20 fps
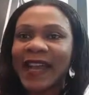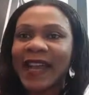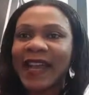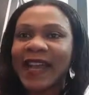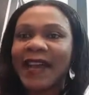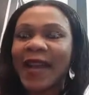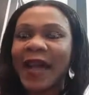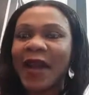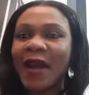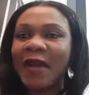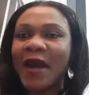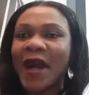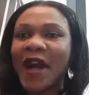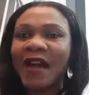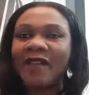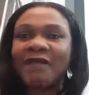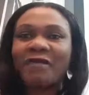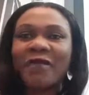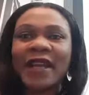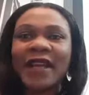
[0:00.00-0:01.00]
Now,
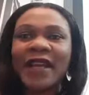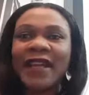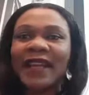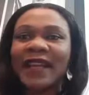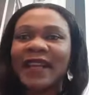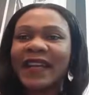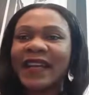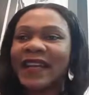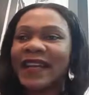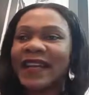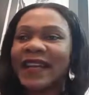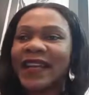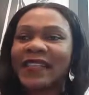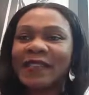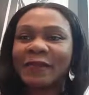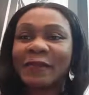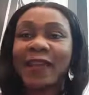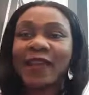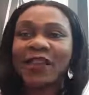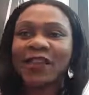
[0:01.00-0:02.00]
it's
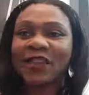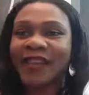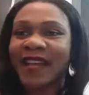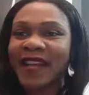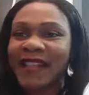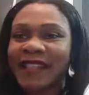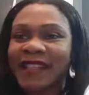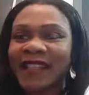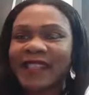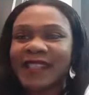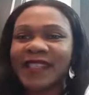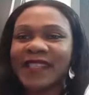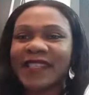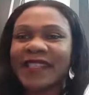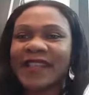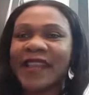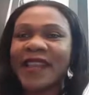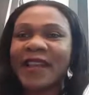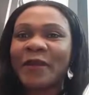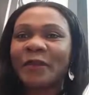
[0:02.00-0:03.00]
been interesting to
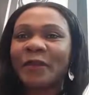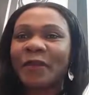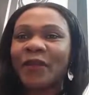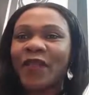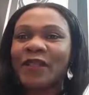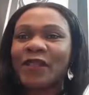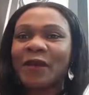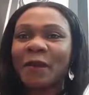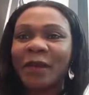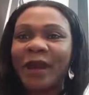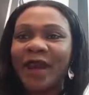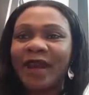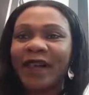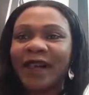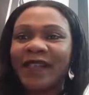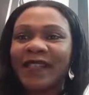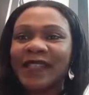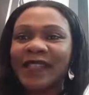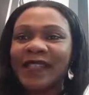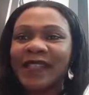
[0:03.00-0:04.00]
see some
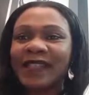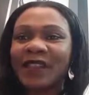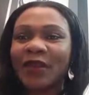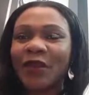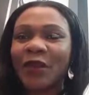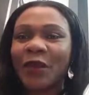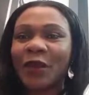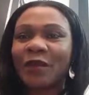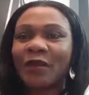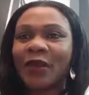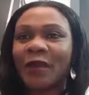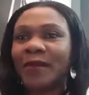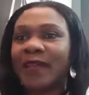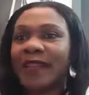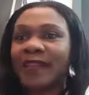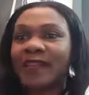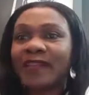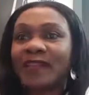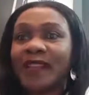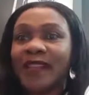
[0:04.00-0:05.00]
parents, probably at
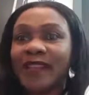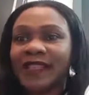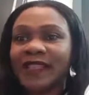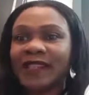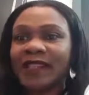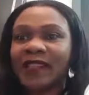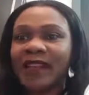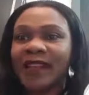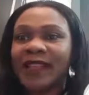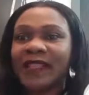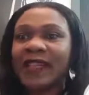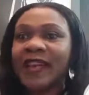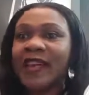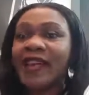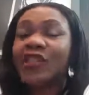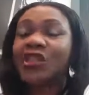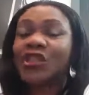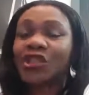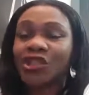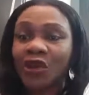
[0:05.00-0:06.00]
the restaurant,
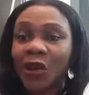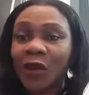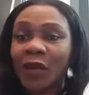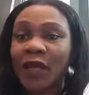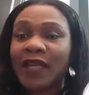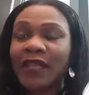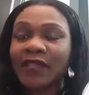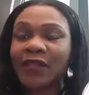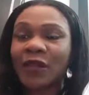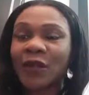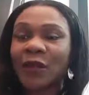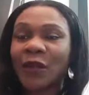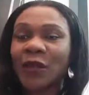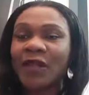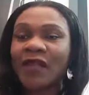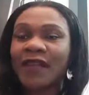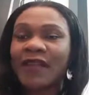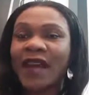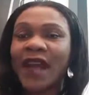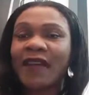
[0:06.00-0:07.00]
struggling to hold the
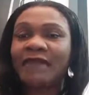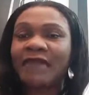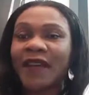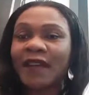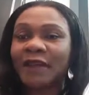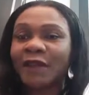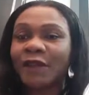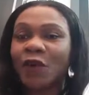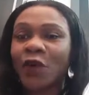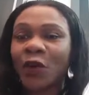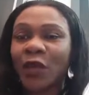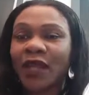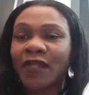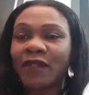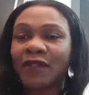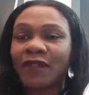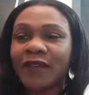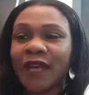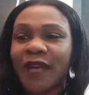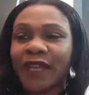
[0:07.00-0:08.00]
knife and fork in the
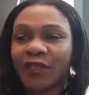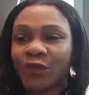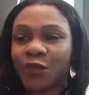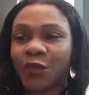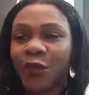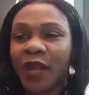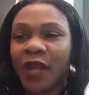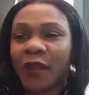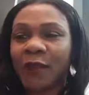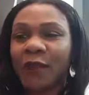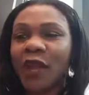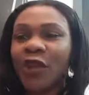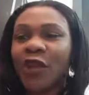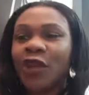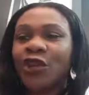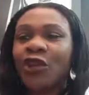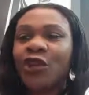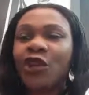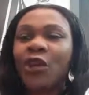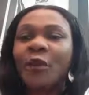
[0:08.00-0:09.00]
right way.
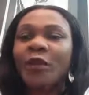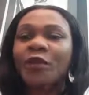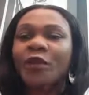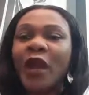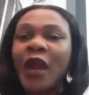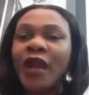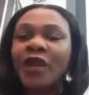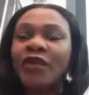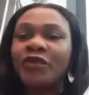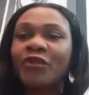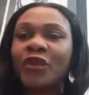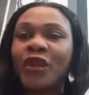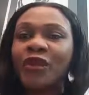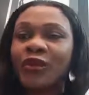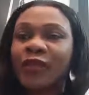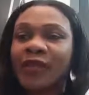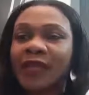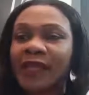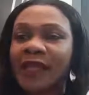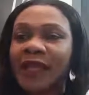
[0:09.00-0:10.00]
But when you
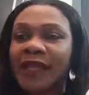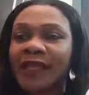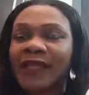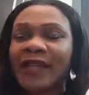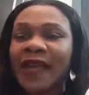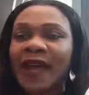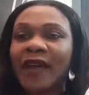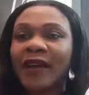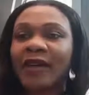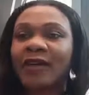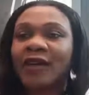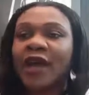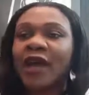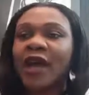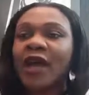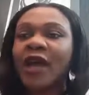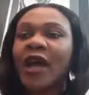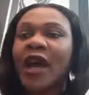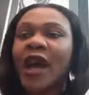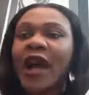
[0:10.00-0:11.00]
sit down
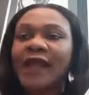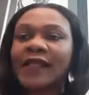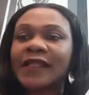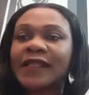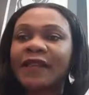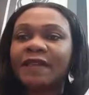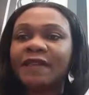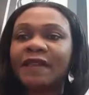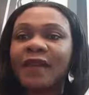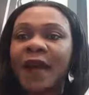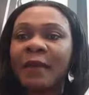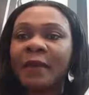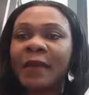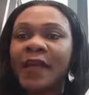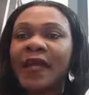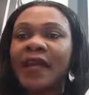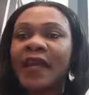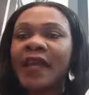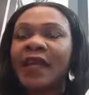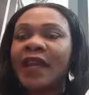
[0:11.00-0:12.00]
as a
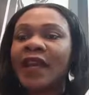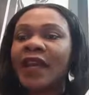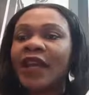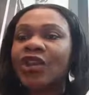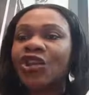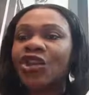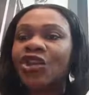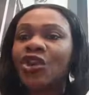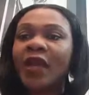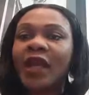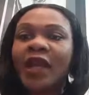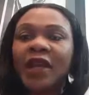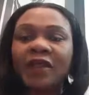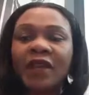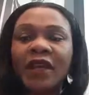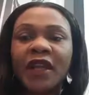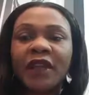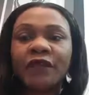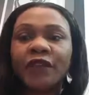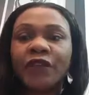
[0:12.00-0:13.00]
family, even
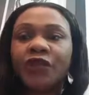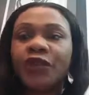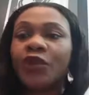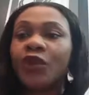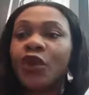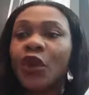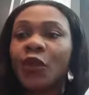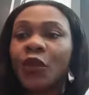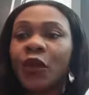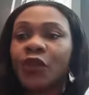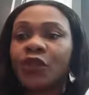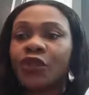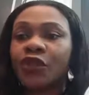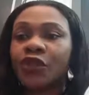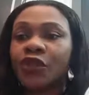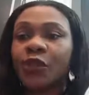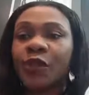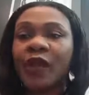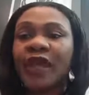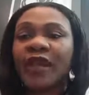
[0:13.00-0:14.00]
if you don't know what to
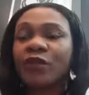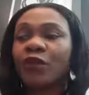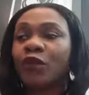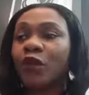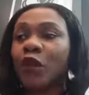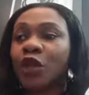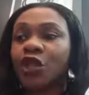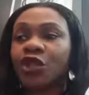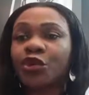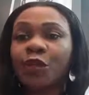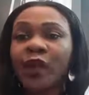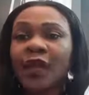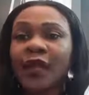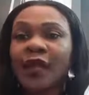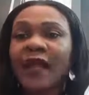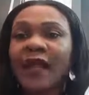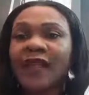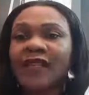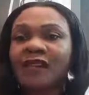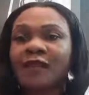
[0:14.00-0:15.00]
do, we can watch quickly
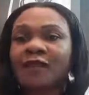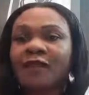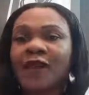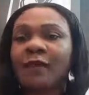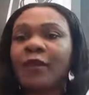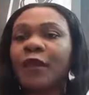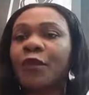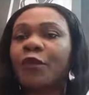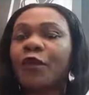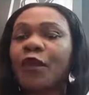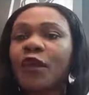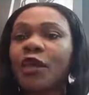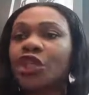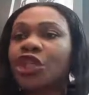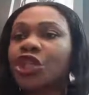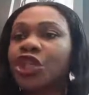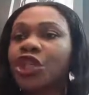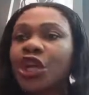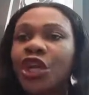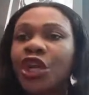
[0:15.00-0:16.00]
as a family,
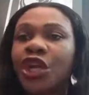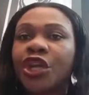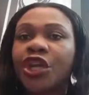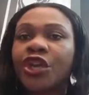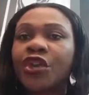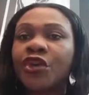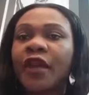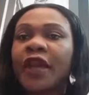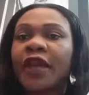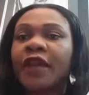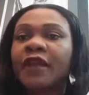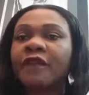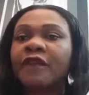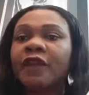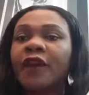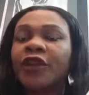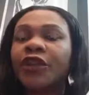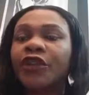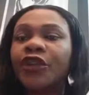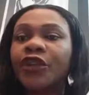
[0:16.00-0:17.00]
get a
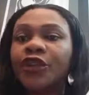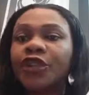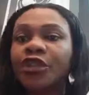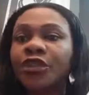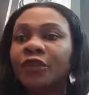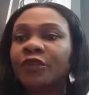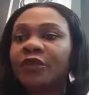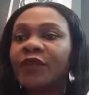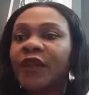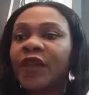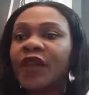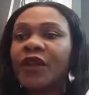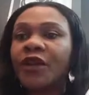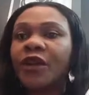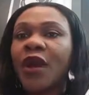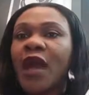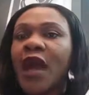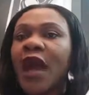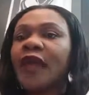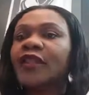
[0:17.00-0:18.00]
YouTube video
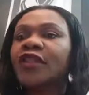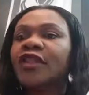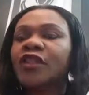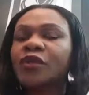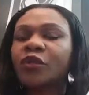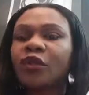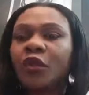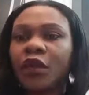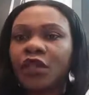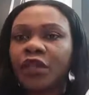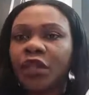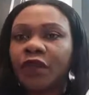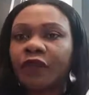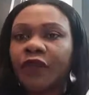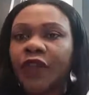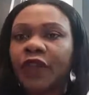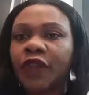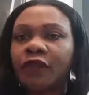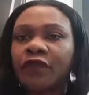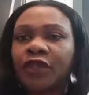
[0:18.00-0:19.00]
and just watch a
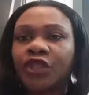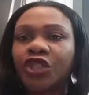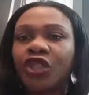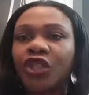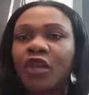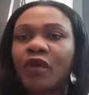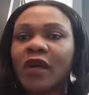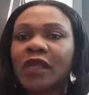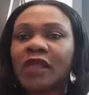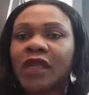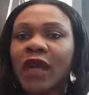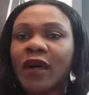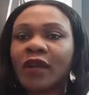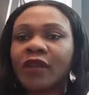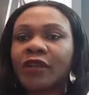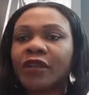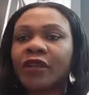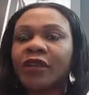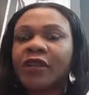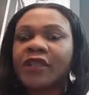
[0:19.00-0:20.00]
video to show us how to
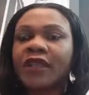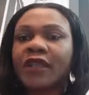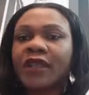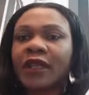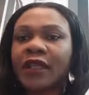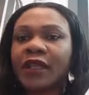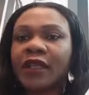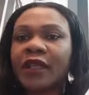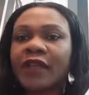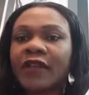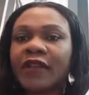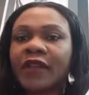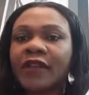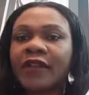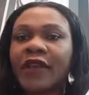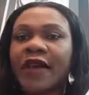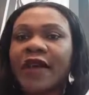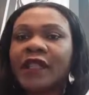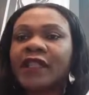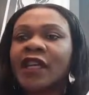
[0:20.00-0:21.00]
use the cutlery
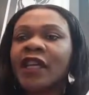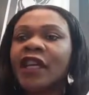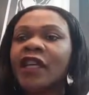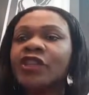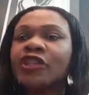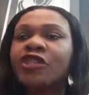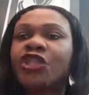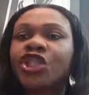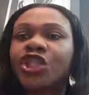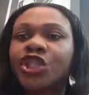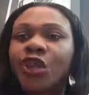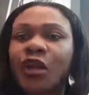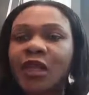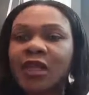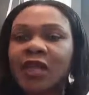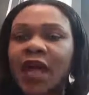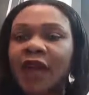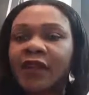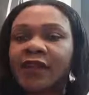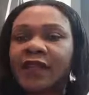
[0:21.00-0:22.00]
right, to show us
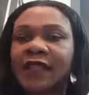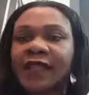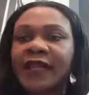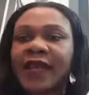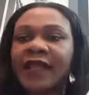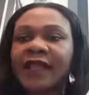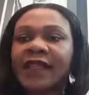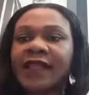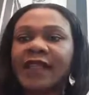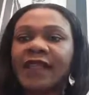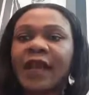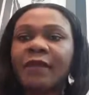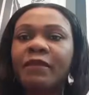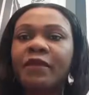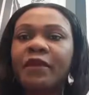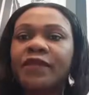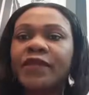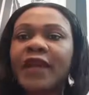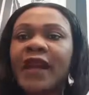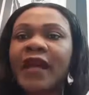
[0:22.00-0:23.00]
how to set the table
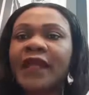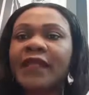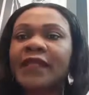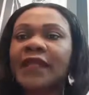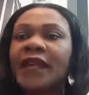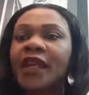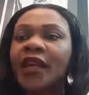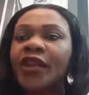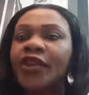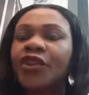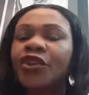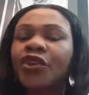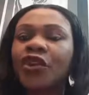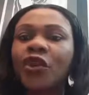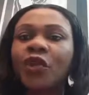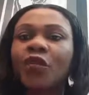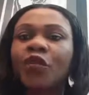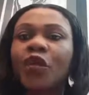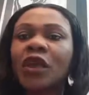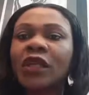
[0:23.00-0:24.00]
right,
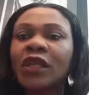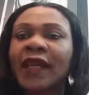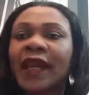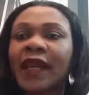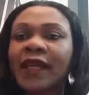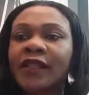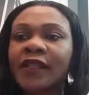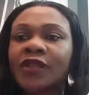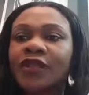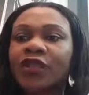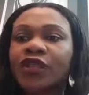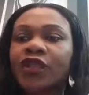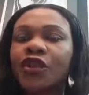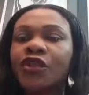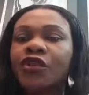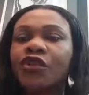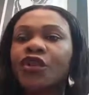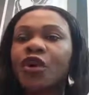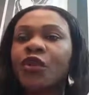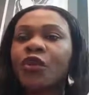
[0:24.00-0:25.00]
what glass to
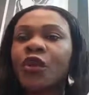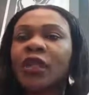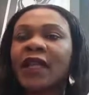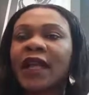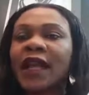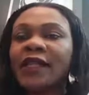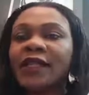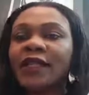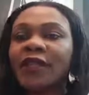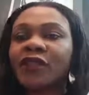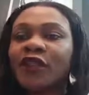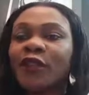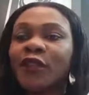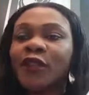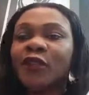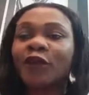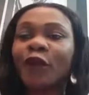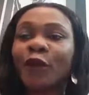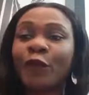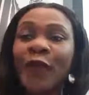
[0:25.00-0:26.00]
use or what glass is used
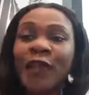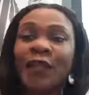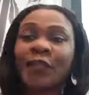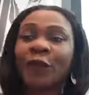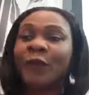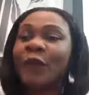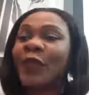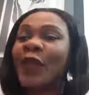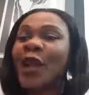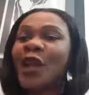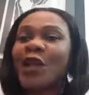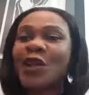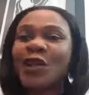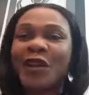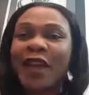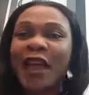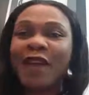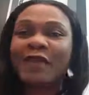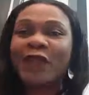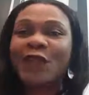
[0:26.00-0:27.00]
for which. You
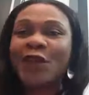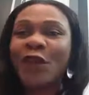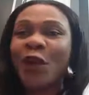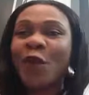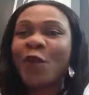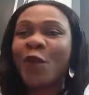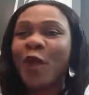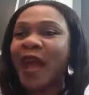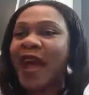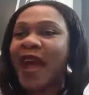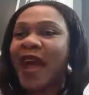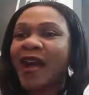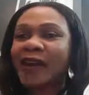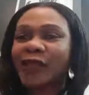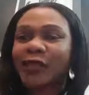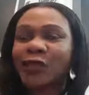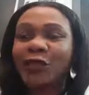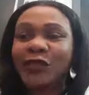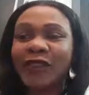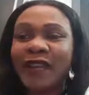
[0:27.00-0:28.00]
never know where our
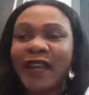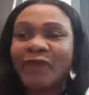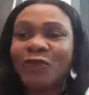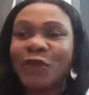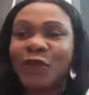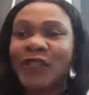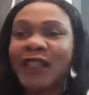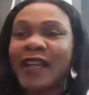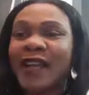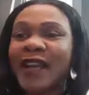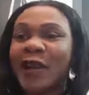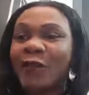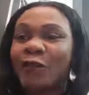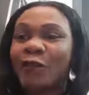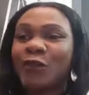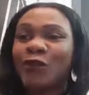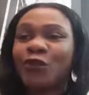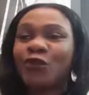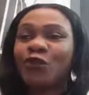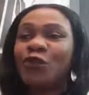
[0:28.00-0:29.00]
children
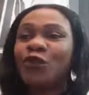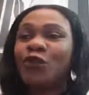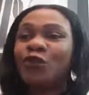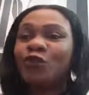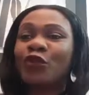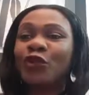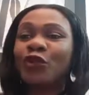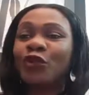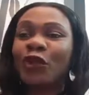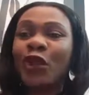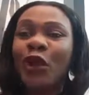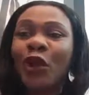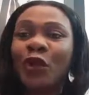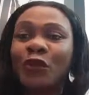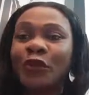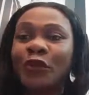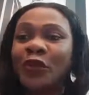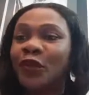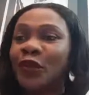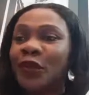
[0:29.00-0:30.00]
would
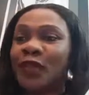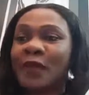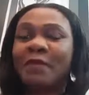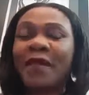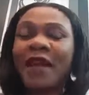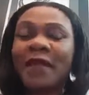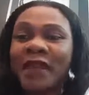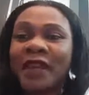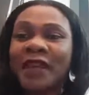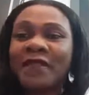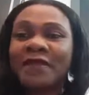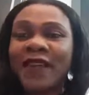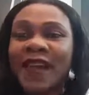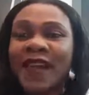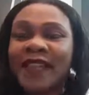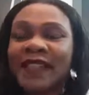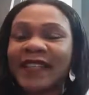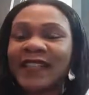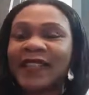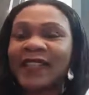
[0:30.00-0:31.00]
go. They might be
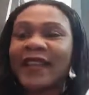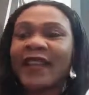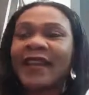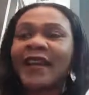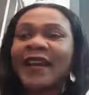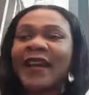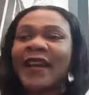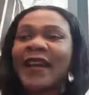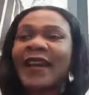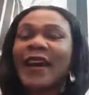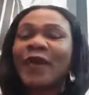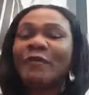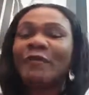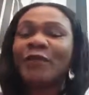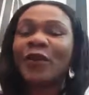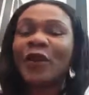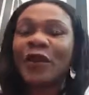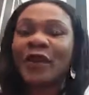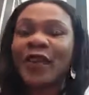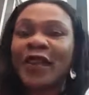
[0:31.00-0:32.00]
invited to the
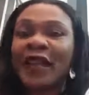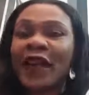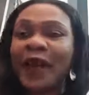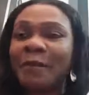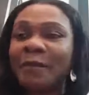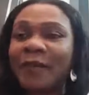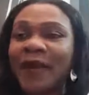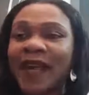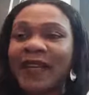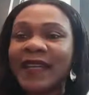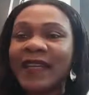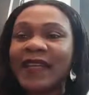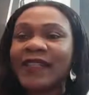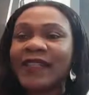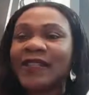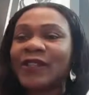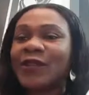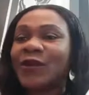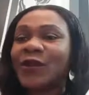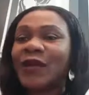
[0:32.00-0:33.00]
Buckingham Palace
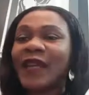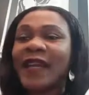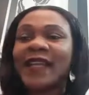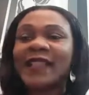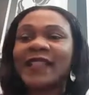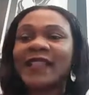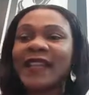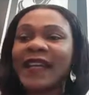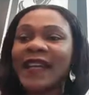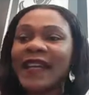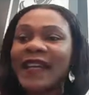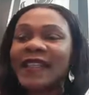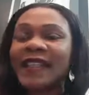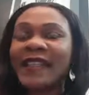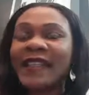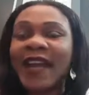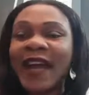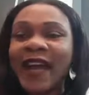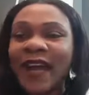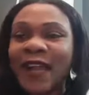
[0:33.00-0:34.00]
to
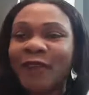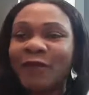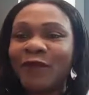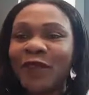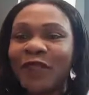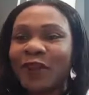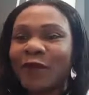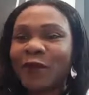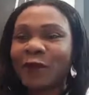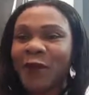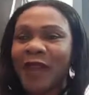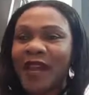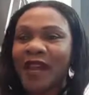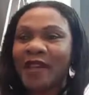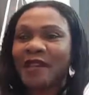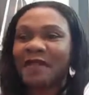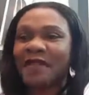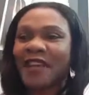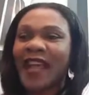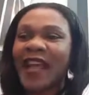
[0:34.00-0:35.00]
dine with the Queen
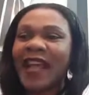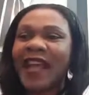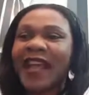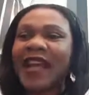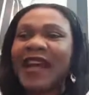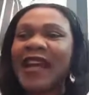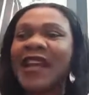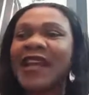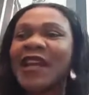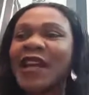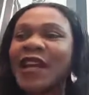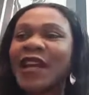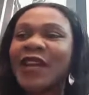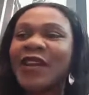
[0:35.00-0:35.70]
of England.